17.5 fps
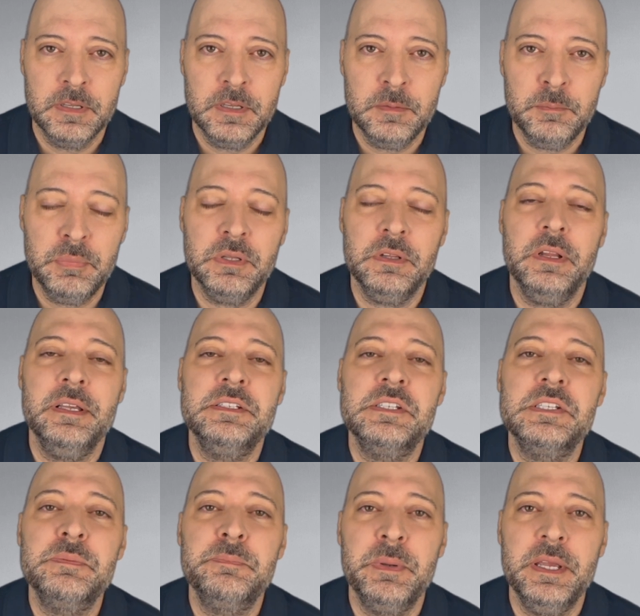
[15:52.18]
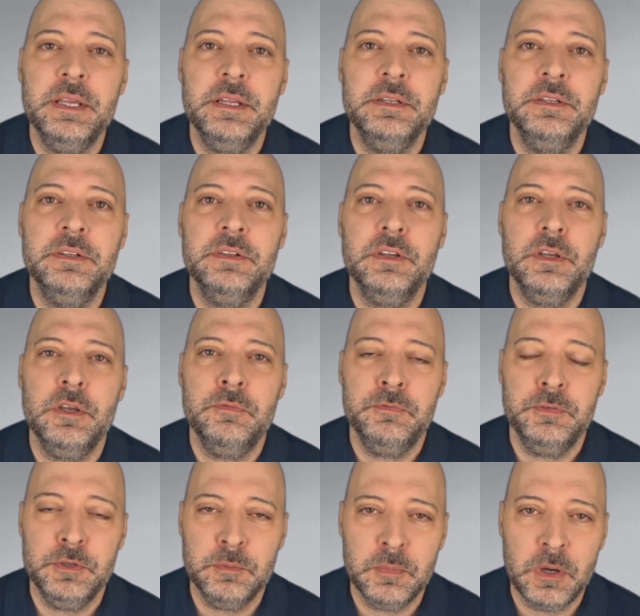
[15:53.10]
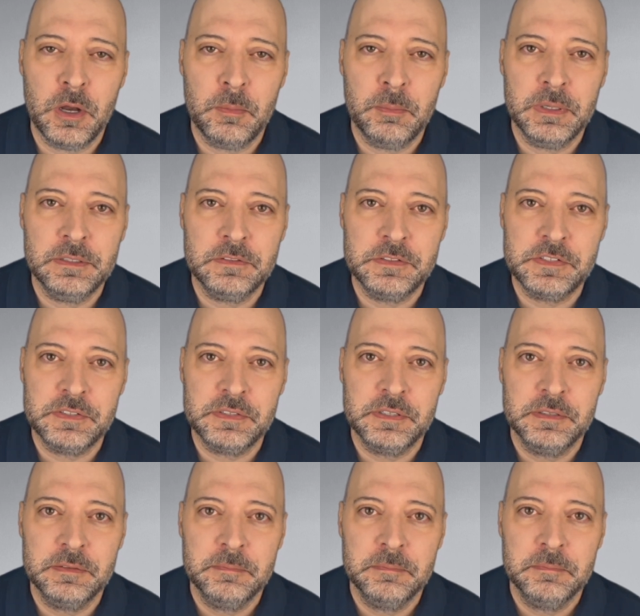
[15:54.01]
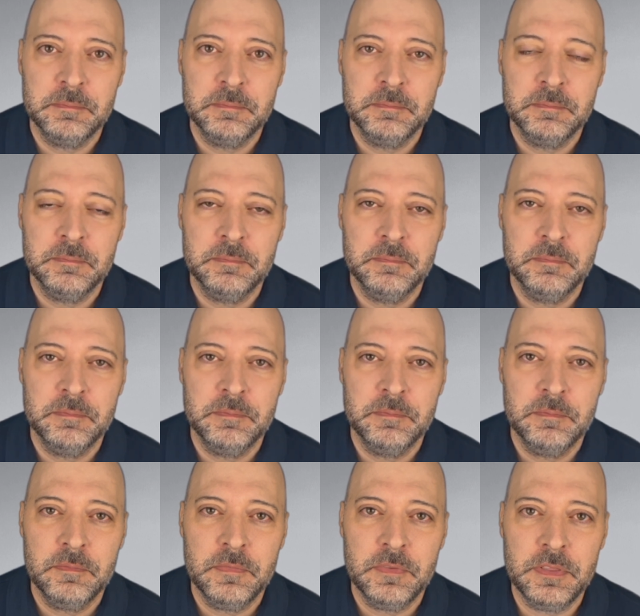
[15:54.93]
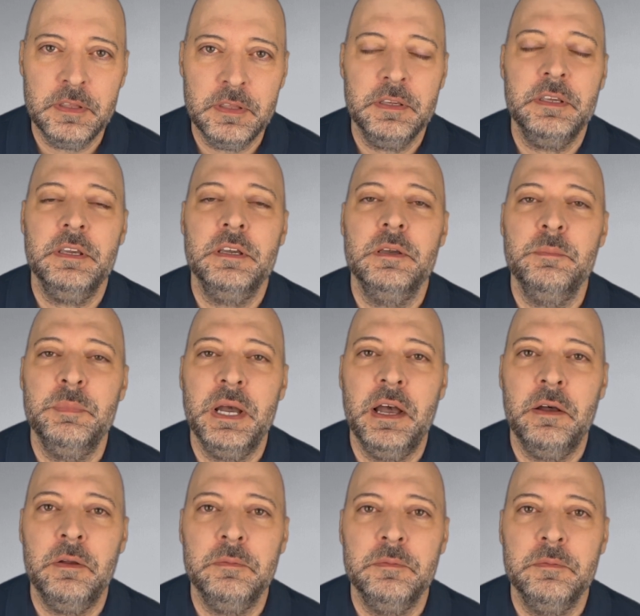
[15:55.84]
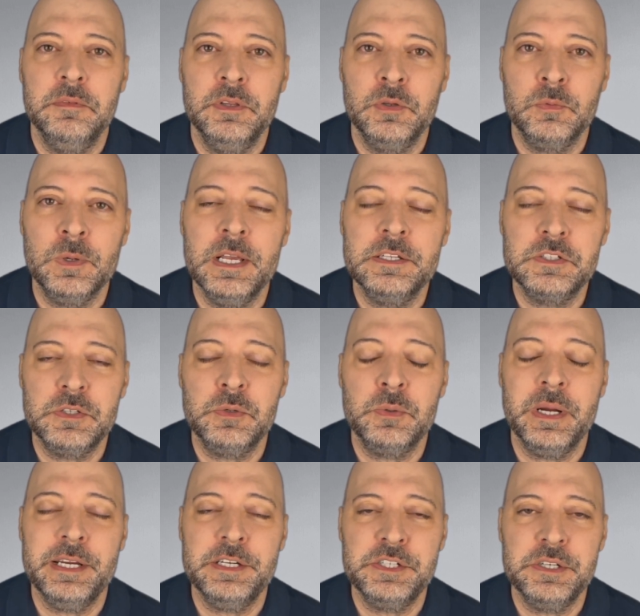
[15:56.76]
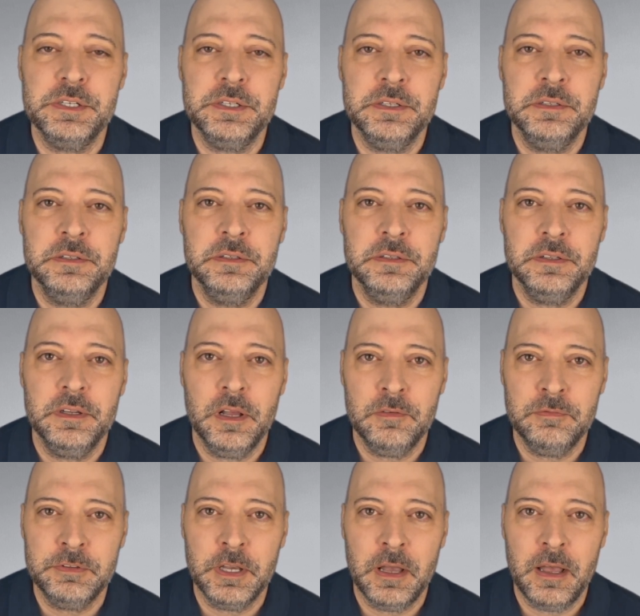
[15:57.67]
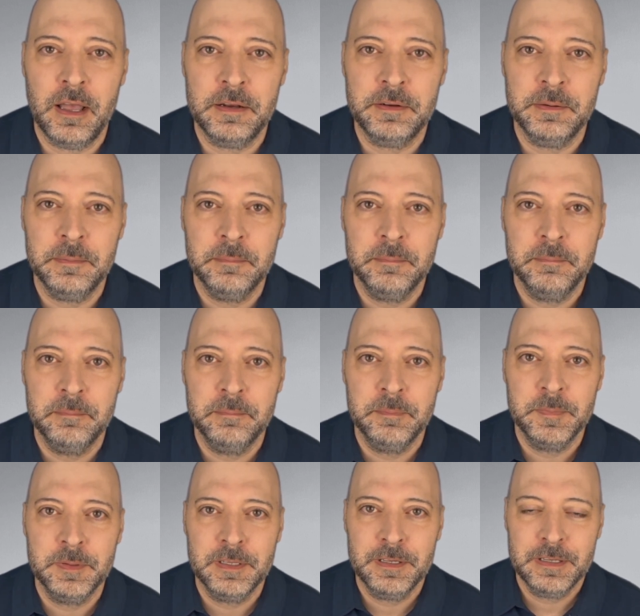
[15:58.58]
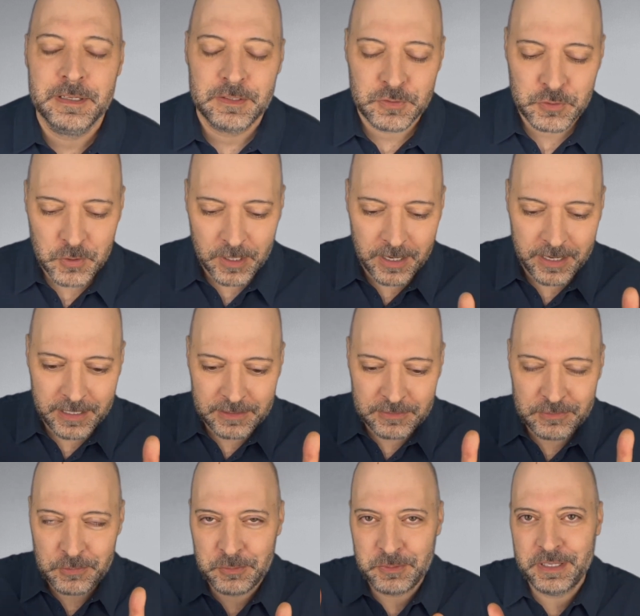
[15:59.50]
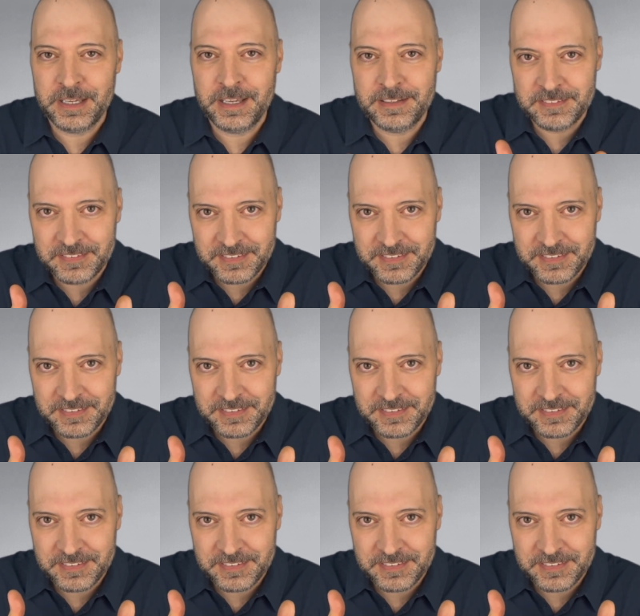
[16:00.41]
But let's spend a few moments thinking about the restoration of God, trying to get